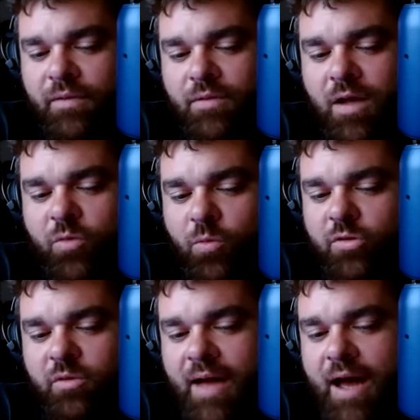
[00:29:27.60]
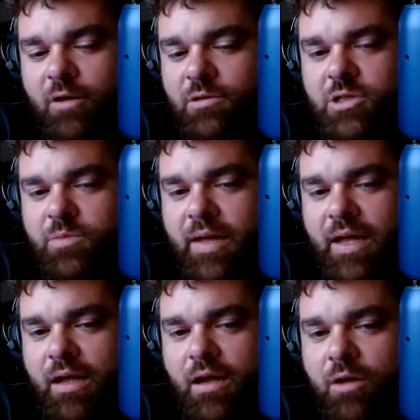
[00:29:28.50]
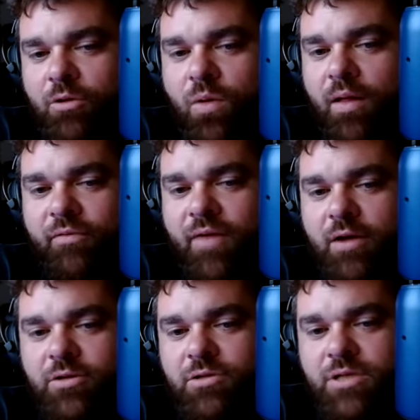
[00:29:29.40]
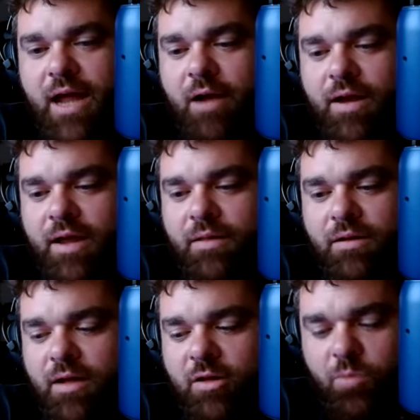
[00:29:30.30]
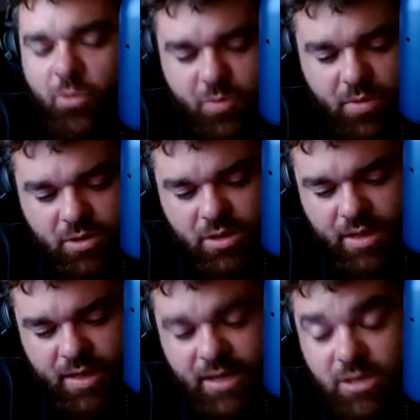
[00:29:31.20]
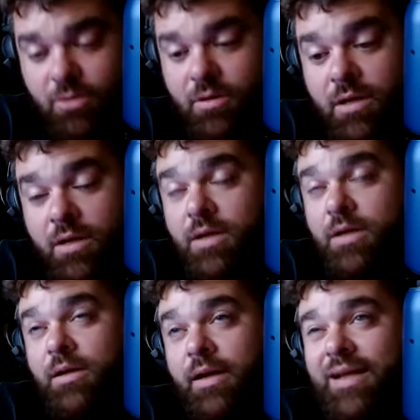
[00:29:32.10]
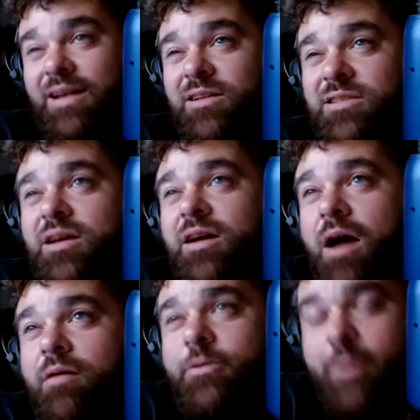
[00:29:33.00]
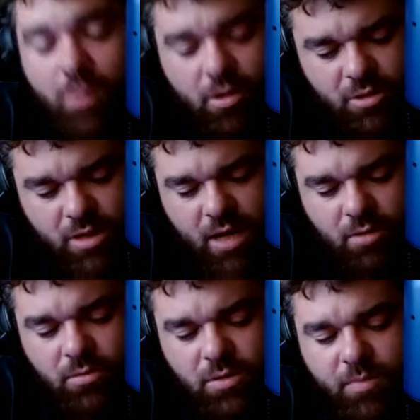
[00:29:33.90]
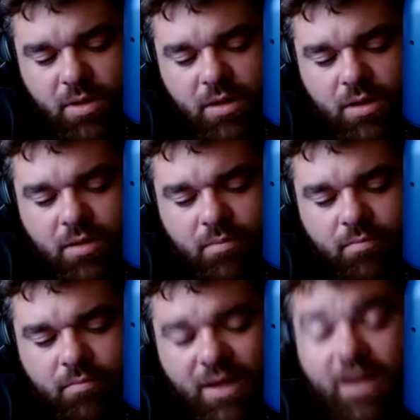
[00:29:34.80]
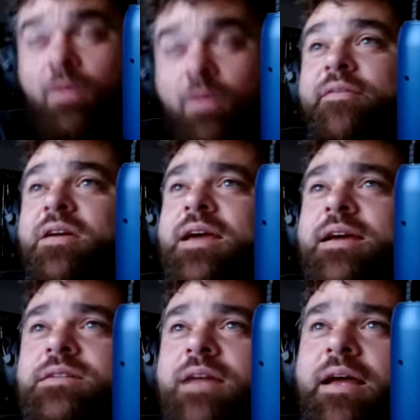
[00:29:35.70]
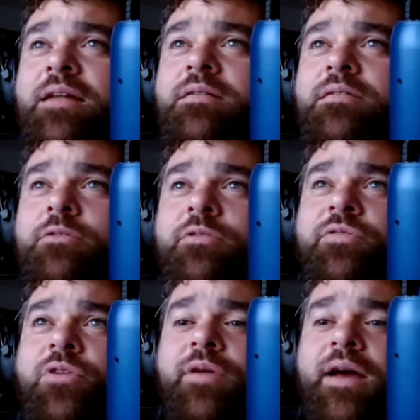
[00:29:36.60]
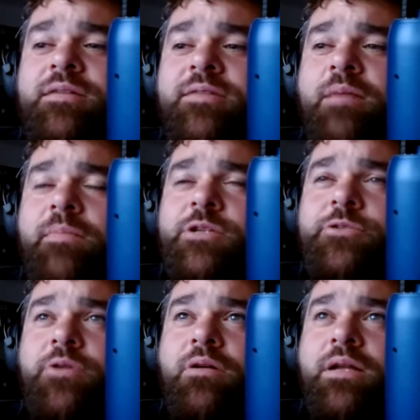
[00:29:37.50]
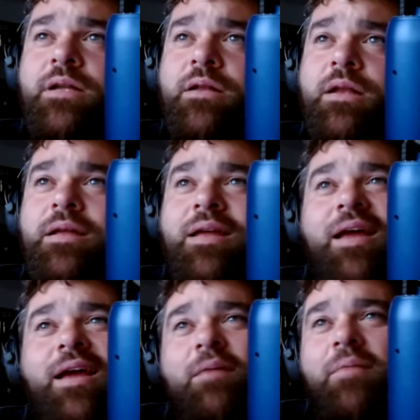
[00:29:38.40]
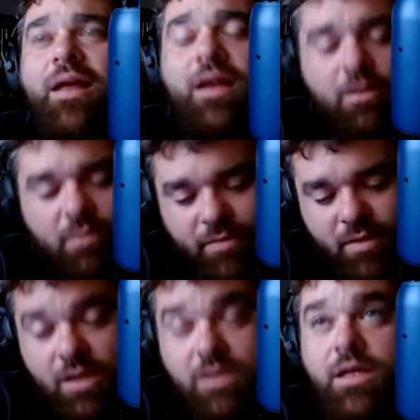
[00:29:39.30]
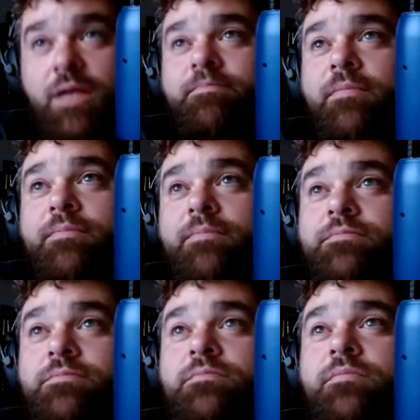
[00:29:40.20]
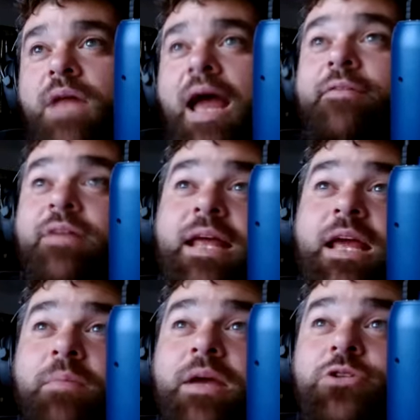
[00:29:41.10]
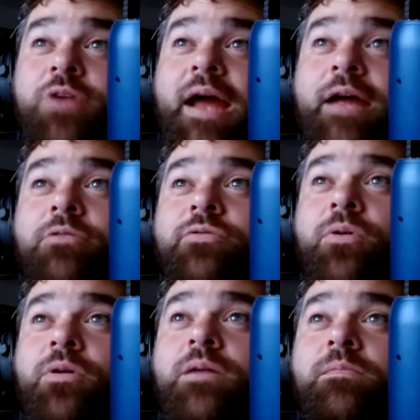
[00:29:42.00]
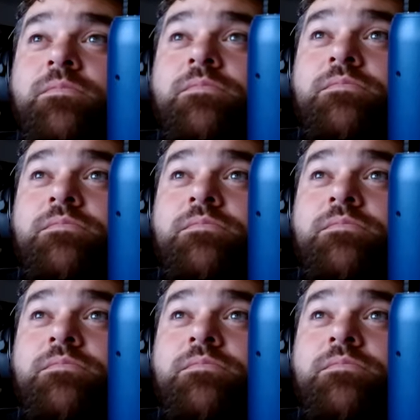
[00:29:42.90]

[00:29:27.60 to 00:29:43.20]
Top Sportsman bike will just be, you know, qualifiers on Saturday and then Top Sportsman on Sunday. So it does suck hauling three motorcycles, but and it don't have a kickstand. So if you guys see me struggling it don't have a kickstand. I have a DME triangle for it. You